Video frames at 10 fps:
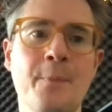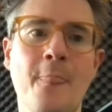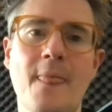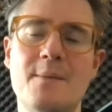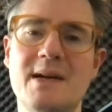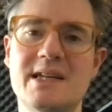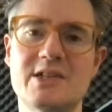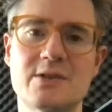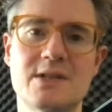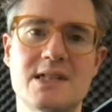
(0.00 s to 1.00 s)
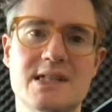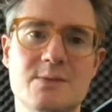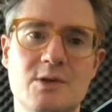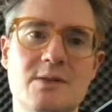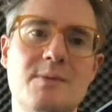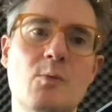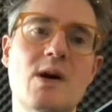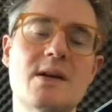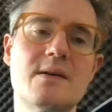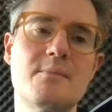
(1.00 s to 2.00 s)
and making sure the lists work. But
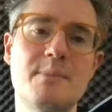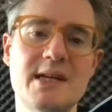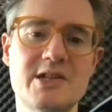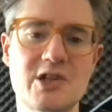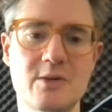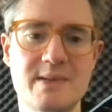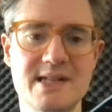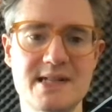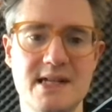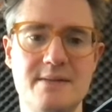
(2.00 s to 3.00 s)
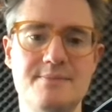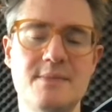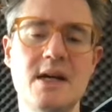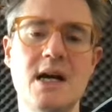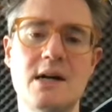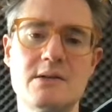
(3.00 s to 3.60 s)
one big job is I want